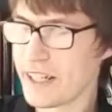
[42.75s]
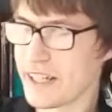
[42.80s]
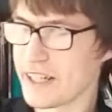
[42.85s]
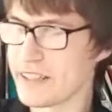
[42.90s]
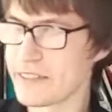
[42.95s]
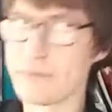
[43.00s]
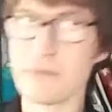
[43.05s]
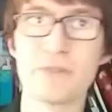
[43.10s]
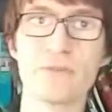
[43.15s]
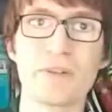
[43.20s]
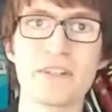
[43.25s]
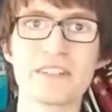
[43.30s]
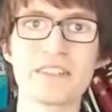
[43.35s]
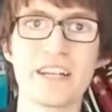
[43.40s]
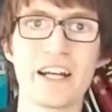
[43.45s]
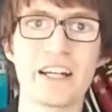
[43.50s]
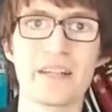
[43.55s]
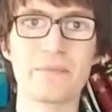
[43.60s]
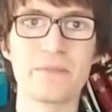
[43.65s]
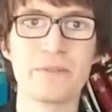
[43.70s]
I can move one
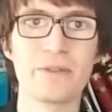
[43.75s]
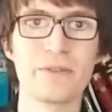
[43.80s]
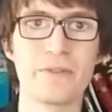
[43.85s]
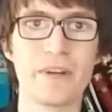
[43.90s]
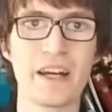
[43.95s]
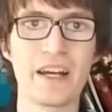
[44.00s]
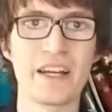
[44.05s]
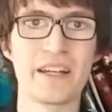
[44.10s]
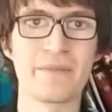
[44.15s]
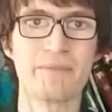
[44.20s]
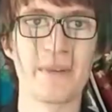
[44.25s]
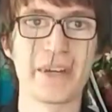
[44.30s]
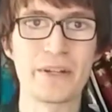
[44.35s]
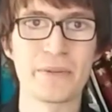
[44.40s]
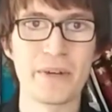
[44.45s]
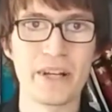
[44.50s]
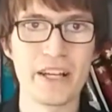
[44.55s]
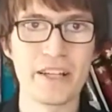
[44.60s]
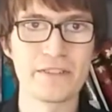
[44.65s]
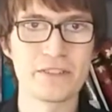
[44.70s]
side and make
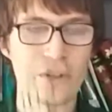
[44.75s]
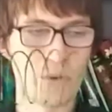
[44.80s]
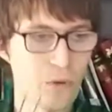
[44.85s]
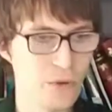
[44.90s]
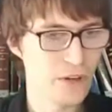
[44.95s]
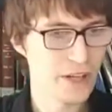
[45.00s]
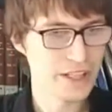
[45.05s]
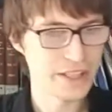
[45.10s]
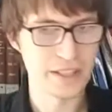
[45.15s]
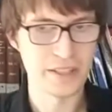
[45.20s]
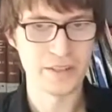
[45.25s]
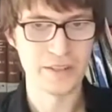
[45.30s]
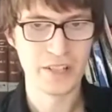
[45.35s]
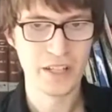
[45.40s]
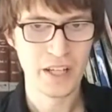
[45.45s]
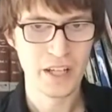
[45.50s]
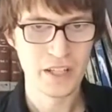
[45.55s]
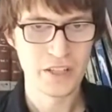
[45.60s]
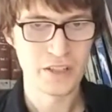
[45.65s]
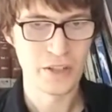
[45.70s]
waves, or I could
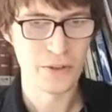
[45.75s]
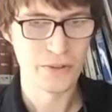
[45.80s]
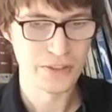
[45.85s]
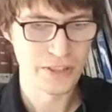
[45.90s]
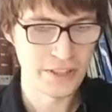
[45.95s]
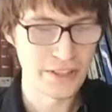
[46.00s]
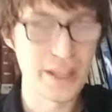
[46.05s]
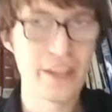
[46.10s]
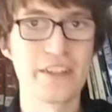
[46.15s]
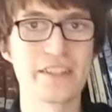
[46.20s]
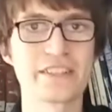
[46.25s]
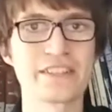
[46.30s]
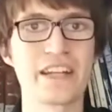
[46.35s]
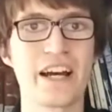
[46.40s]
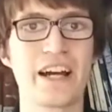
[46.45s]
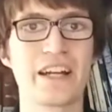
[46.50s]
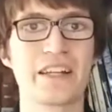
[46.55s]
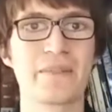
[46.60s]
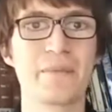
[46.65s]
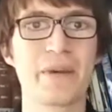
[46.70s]
go on the other
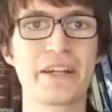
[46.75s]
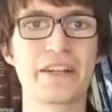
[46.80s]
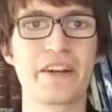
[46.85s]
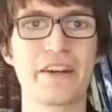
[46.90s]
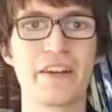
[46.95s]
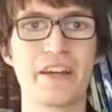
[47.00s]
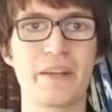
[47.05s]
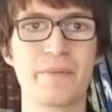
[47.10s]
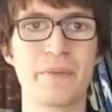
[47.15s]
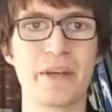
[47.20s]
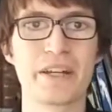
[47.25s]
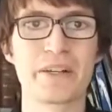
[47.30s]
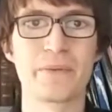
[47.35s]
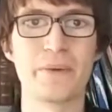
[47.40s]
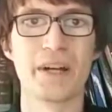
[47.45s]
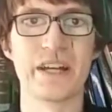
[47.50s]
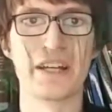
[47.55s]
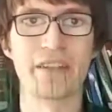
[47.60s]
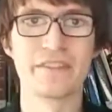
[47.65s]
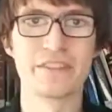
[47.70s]
side and make
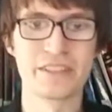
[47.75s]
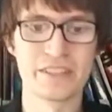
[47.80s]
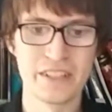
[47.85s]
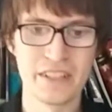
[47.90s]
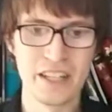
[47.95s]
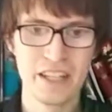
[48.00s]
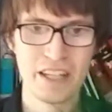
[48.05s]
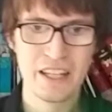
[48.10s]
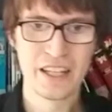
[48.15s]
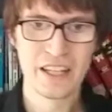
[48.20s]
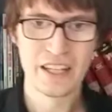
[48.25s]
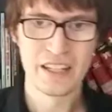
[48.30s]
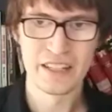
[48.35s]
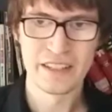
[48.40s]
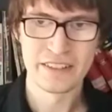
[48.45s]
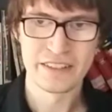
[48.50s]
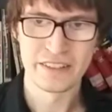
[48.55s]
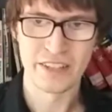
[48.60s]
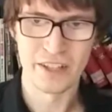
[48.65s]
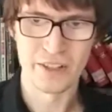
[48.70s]
waves.
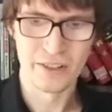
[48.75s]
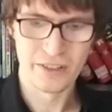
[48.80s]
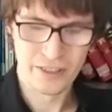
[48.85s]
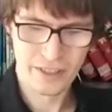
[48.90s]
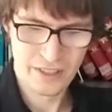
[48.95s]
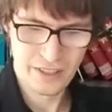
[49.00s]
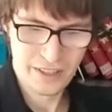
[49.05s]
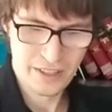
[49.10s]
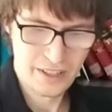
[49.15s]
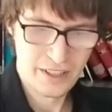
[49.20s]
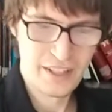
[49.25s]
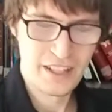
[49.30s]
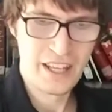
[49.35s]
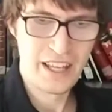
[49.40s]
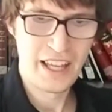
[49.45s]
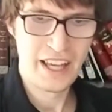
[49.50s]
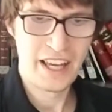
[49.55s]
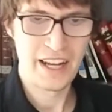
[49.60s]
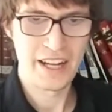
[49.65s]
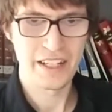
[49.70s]
So,
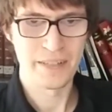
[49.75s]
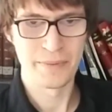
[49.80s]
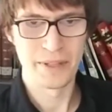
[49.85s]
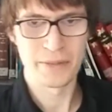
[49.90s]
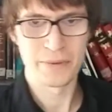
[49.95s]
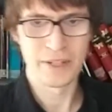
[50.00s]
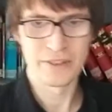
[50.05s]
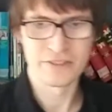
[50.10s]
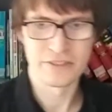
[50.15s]
and I can make waves